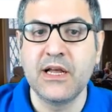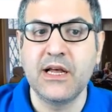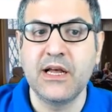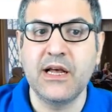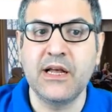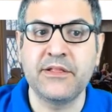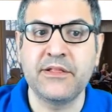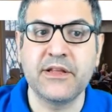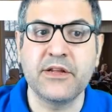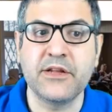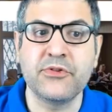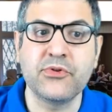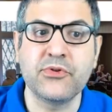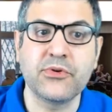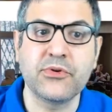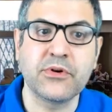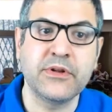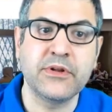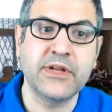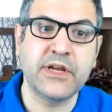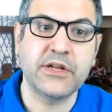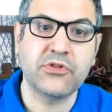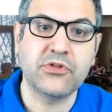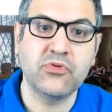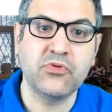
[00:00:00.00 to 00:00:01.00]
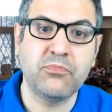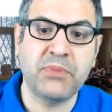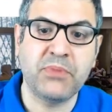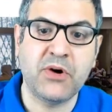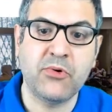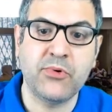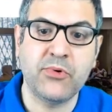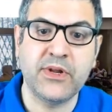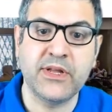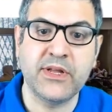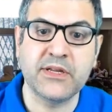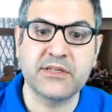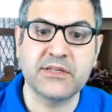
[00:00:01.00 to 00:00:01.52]
and then you connect to
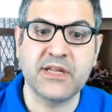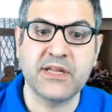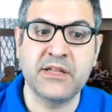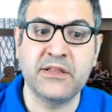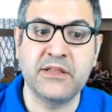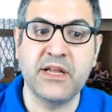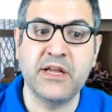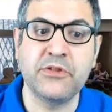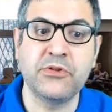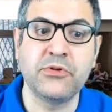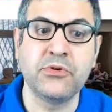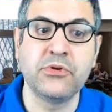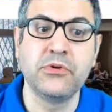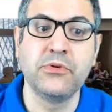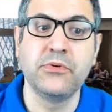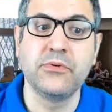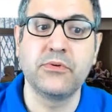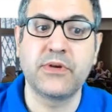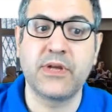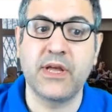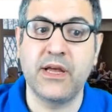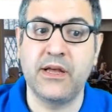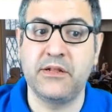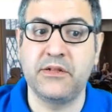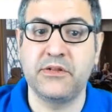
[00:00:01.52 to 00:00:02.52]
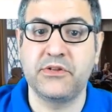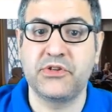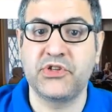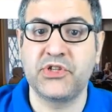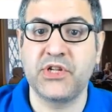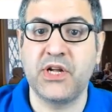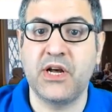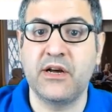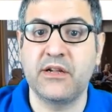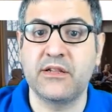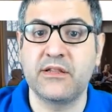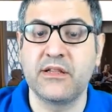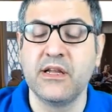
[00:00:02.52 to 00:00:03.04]
PowerLynx, and then you can
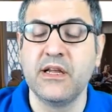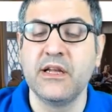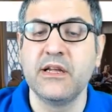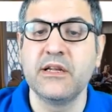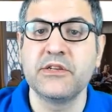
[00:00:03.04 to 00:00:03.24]
start